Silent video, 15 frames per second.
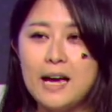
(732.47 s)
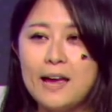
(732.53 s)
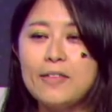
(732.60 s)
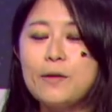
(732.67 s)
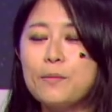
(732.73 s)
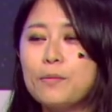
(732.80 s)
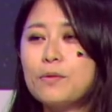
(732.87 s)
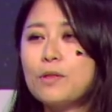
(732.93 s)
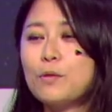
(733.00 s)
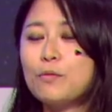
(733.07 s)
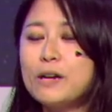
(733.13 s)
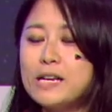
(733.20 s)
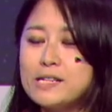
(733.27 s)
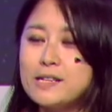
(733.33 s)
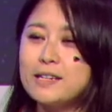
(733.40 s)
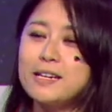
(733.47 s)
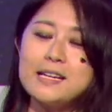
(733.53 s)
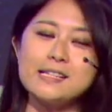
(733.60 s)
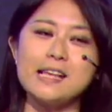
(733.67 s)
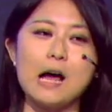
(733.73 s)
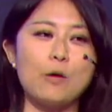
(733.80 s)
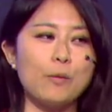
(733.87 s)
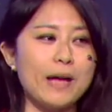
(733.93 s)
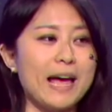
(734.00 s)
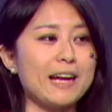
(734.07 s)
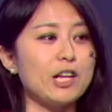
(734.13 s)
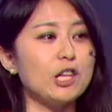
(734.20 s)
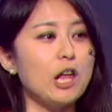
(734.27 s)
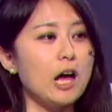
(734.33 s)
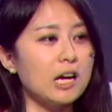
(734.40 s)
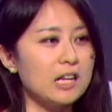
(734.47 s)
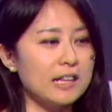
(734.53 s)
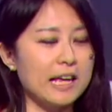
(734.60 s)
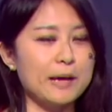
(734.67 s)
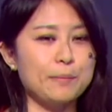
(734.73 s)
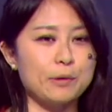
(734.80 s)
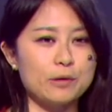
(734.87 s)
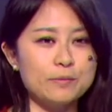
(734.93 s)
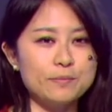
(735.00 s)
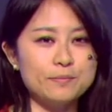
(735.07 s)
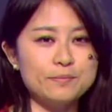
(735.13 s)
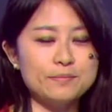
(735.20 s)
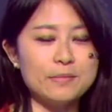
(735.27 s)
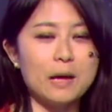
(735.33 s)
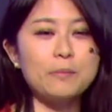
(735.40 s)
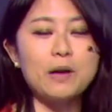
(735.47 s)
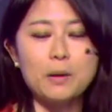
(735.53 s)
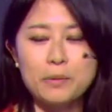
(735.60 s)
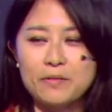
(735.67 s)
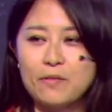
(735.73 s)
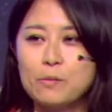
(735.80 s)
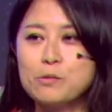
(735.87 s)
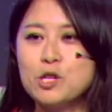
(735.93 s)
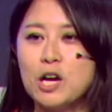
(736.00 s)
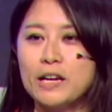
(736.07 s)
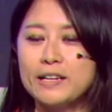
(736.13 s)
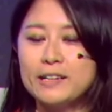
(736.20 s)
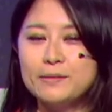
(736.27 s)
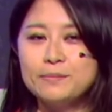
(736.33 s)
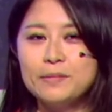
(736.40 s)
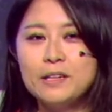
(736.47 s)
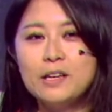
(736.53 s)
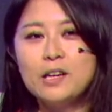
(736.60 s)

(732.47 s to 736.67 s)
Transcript: And the reason is that we had a lot of labor. I'm coming from China.